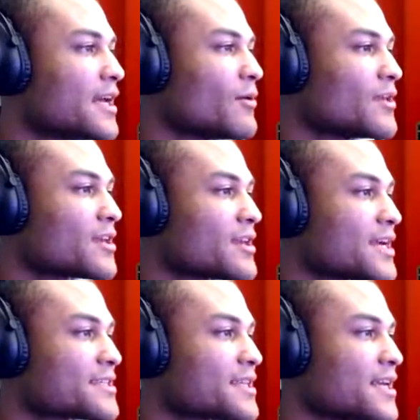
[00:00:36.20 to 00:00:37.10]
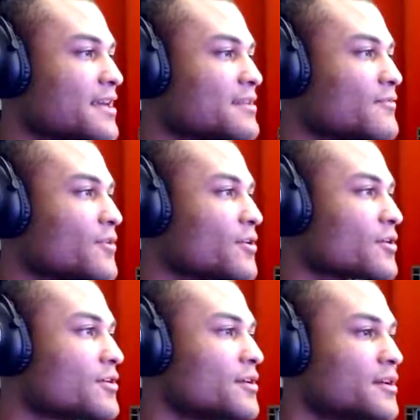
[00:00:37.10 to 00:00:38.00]
And I want to thank you guys again
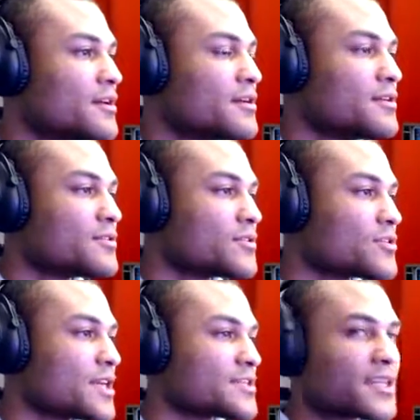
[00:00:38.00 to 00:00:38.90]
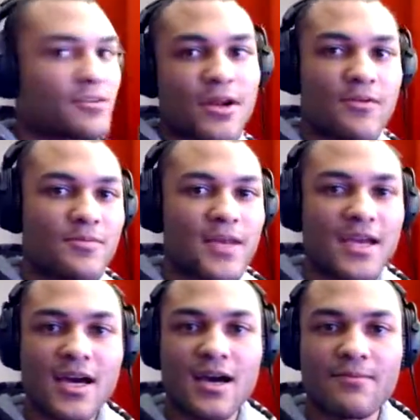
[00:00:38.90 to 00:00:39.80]
for those of you guys sticking around with
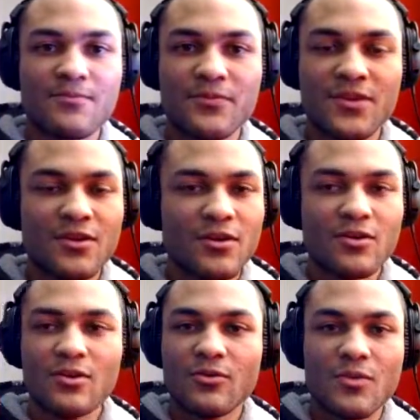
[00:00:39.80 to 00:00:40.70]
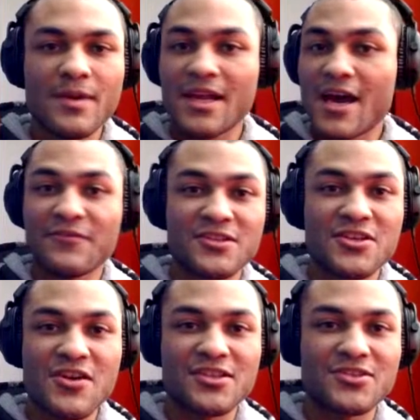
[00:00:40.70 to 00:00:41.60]
me. Um, we made it half
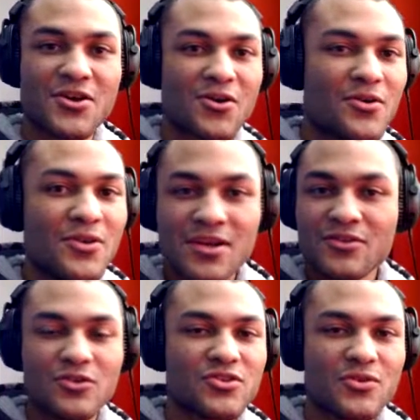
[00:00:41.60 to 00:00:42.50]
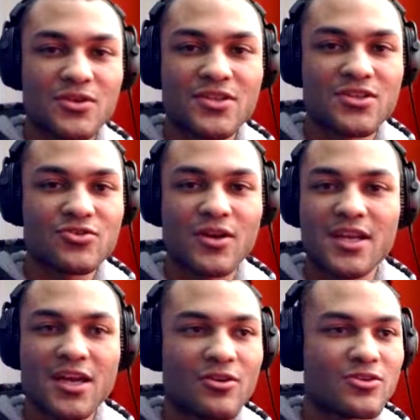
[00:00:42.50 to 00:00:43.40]
the series, so those of you who are just
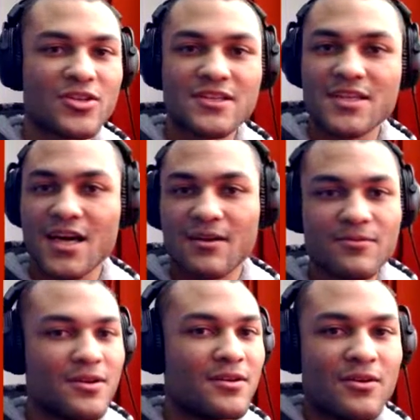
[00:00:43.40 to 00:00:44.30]
joined in or just uh,